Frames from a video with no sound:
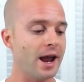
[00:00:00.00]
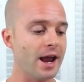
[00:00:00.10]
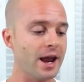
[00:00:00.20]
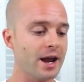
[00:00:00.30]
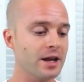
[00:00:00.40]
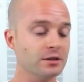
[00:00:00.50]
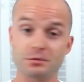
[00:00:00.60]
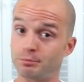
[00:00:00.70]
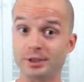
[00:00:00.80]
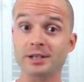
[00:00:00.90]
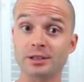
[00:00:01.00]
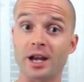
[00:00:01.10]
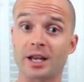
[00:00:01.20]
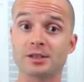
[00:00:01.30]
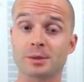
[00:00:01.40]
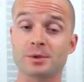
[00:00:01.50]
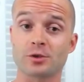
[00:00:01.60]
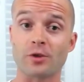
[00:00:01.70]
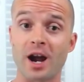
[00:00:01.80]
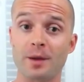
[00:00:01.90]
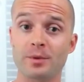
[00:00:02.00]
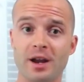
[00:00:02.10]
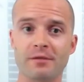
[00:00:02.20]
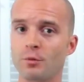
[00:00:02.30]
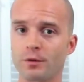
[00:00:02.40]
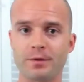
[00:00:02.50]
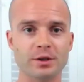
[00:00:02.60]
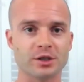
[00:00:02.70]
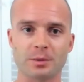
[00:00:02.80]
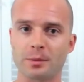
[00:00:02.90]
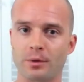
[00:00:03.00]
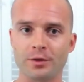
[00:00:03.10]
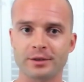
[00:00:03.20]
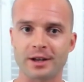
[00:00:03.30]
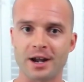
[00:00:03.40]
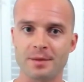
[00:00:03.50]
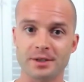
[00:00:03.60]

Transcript: And please like and subscribe. We have more videos coming up all the time.